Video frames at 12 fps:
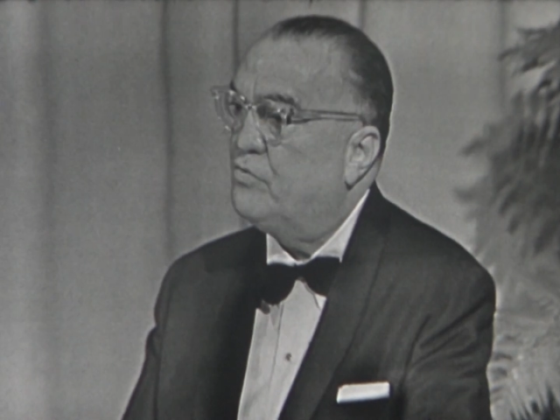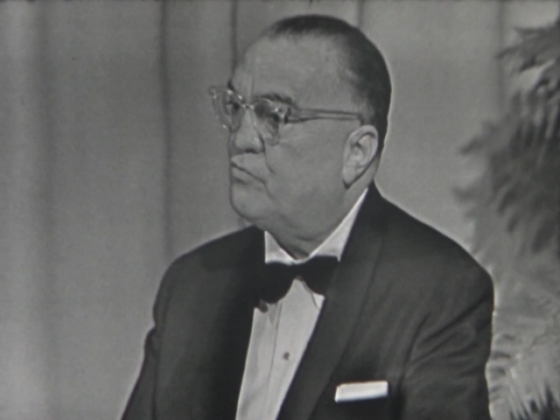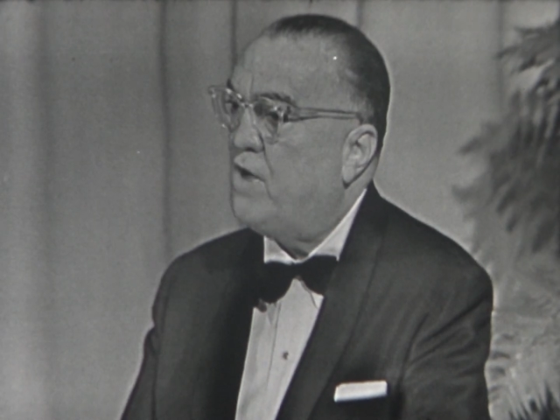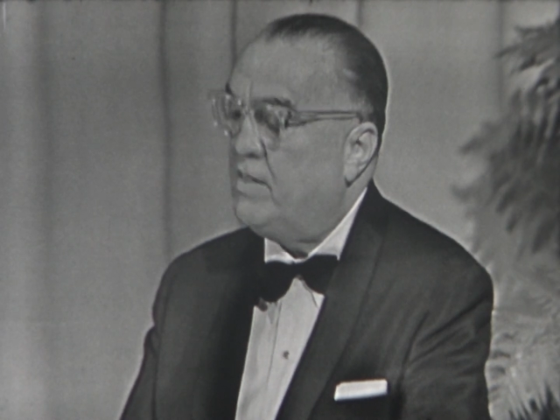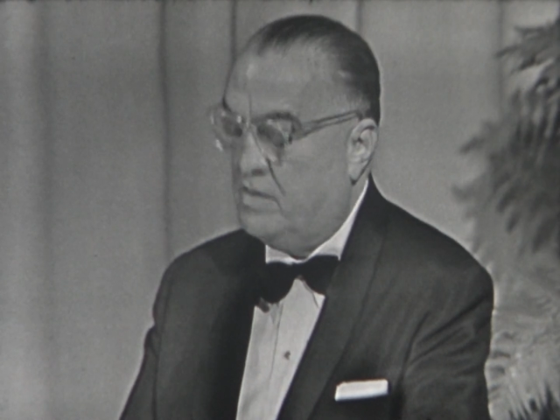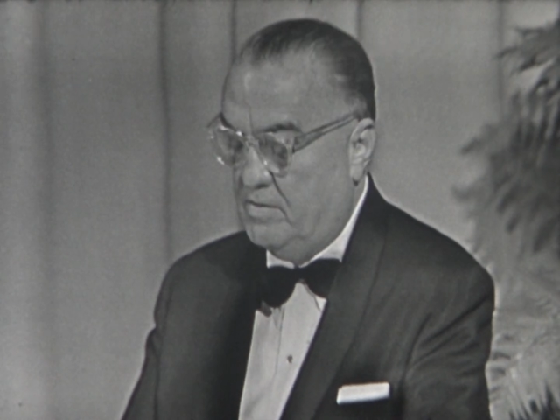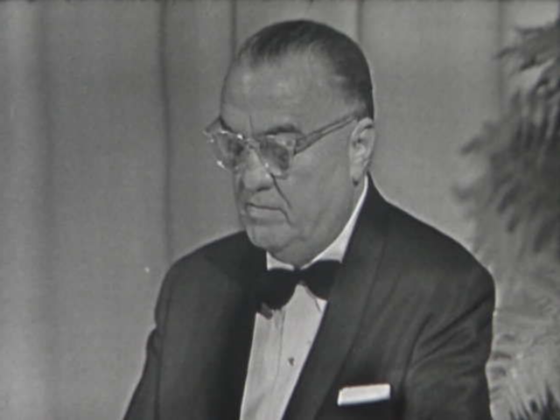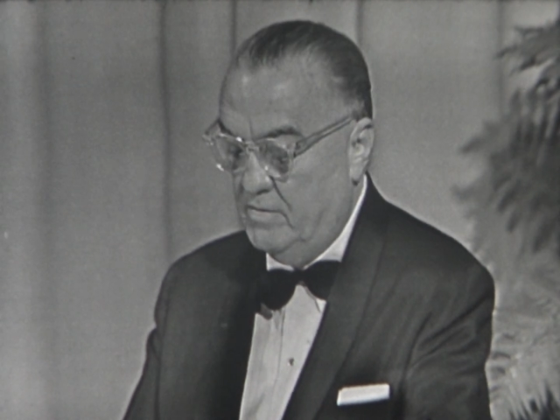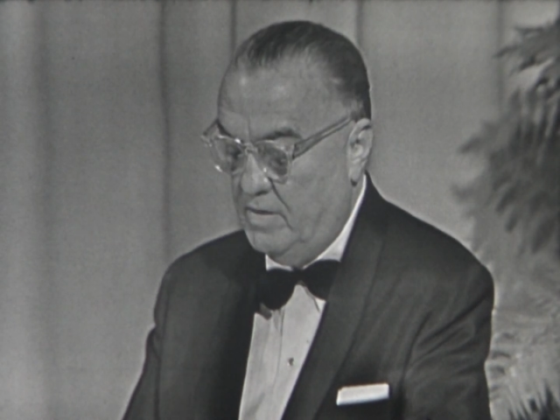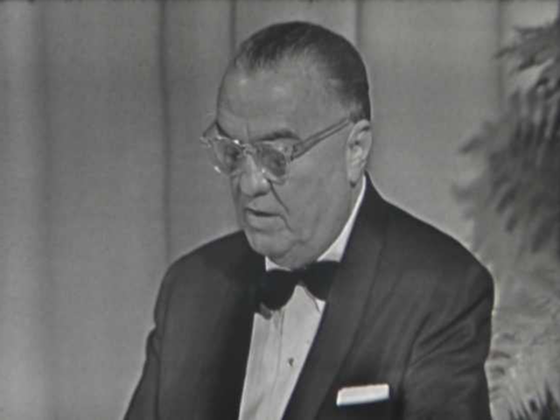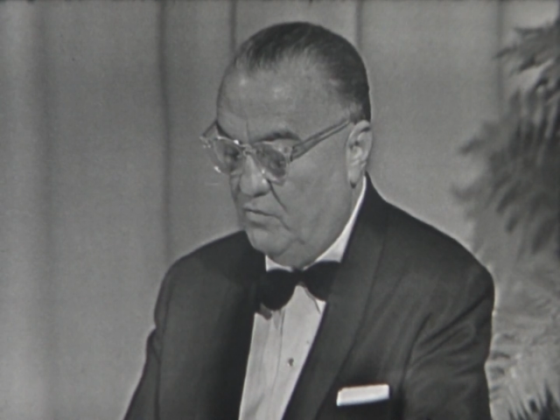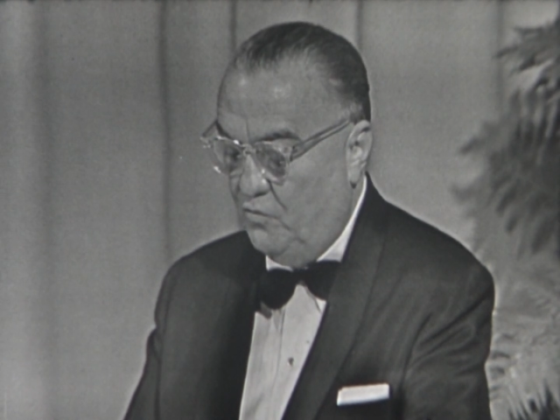strength
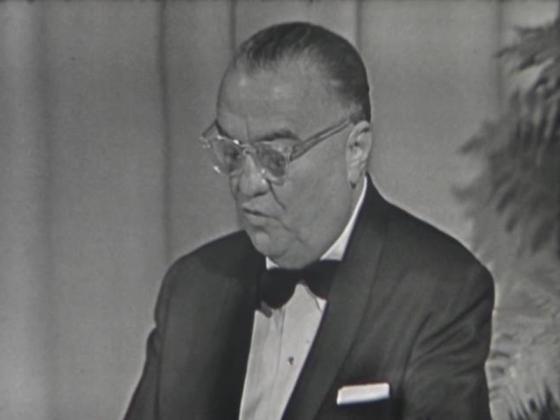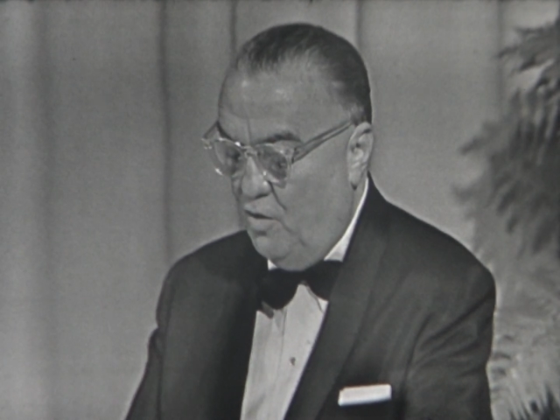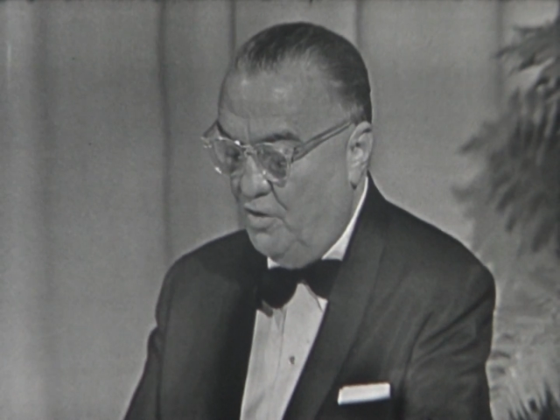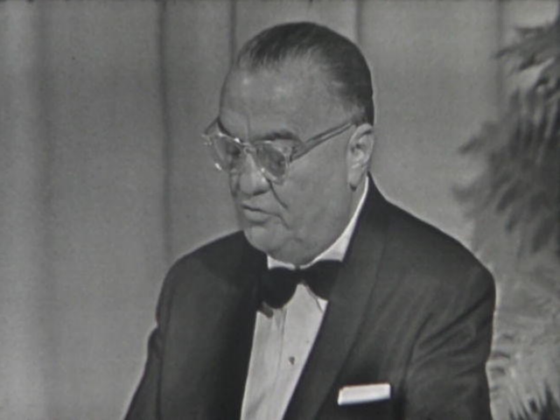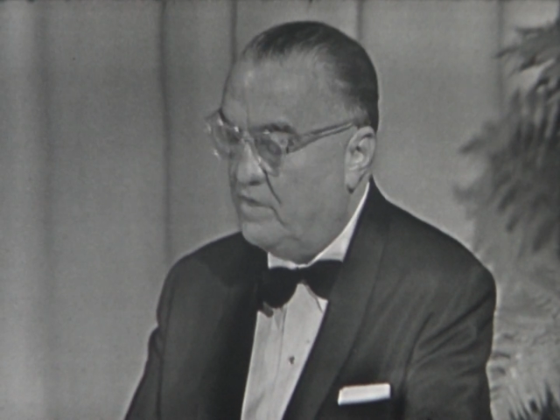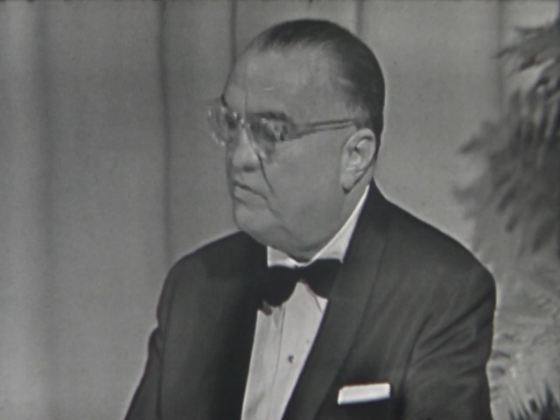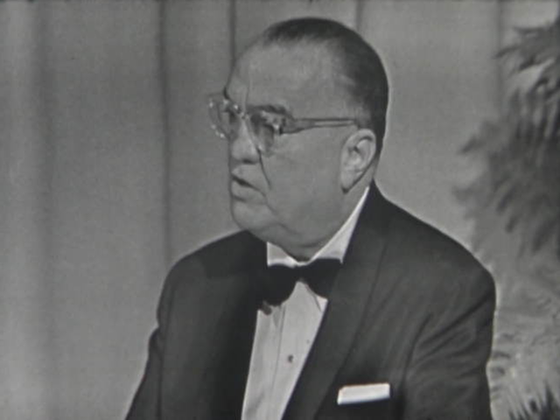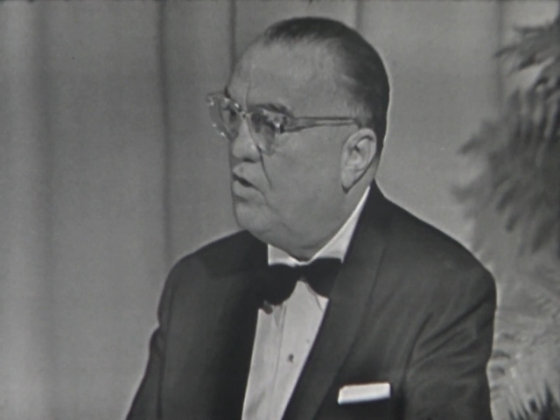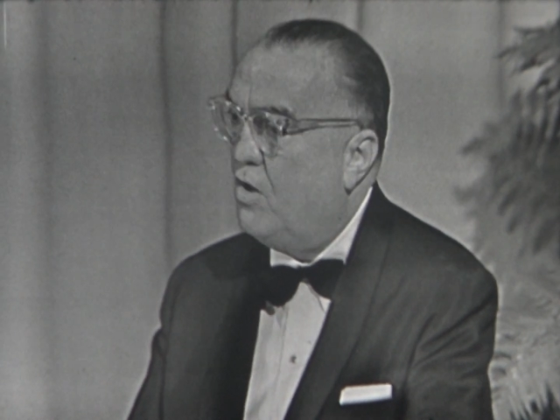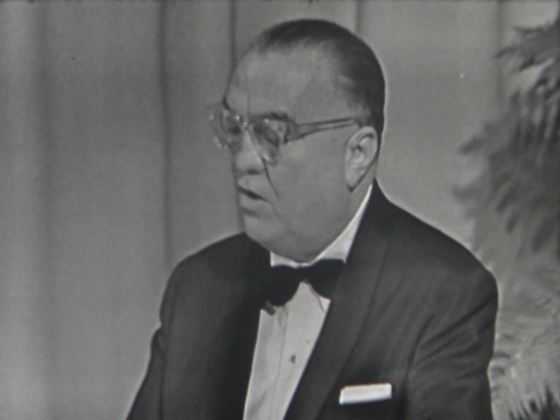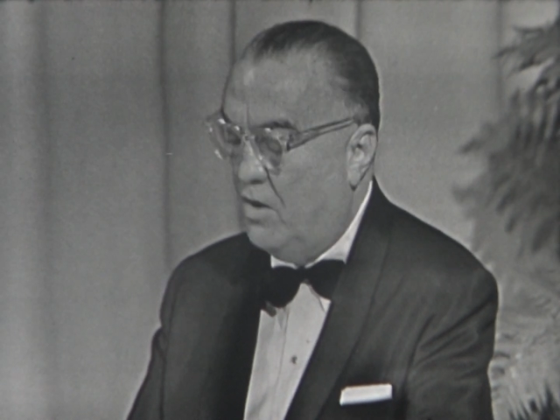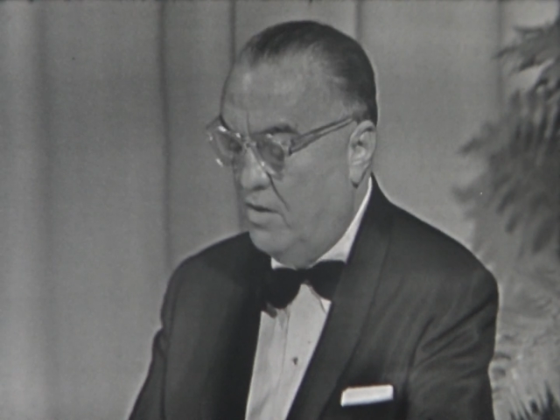and force of the
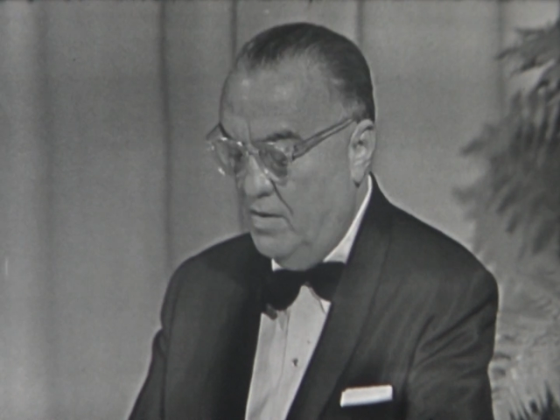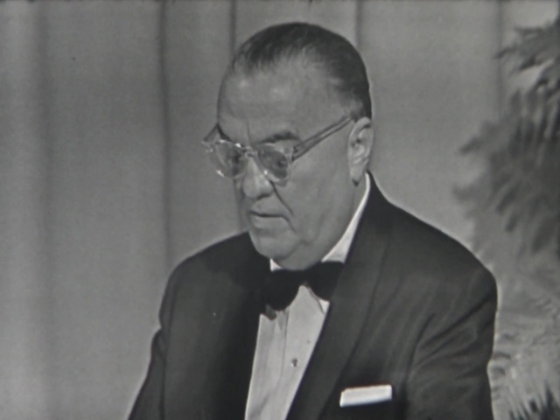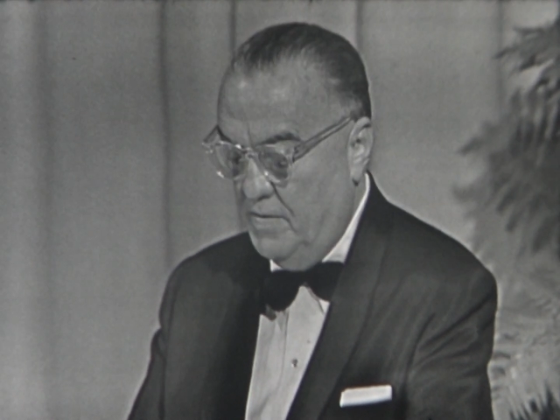law